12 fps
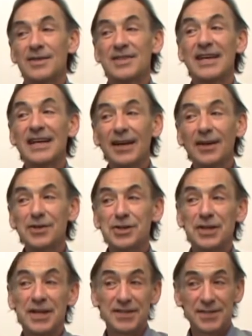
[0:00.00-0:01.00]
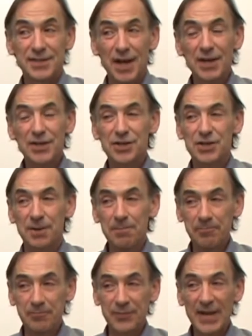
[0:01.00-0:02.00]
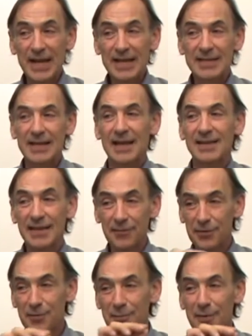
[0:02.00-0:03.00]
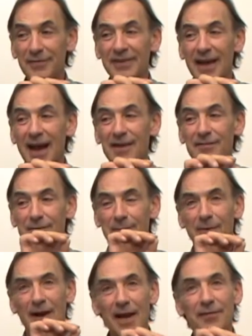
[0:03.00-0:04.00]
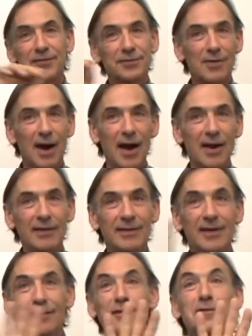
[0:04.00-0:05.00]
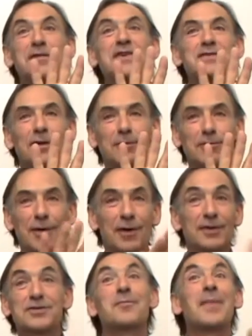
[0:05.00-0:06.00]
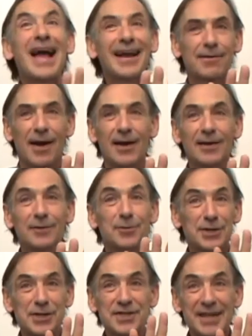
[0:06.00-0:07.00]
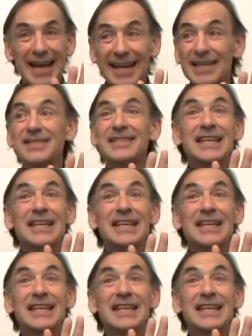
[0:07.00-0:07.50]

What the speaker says: The illusion is such that if you move the eyes from left to right, the visual world, the background, which is static,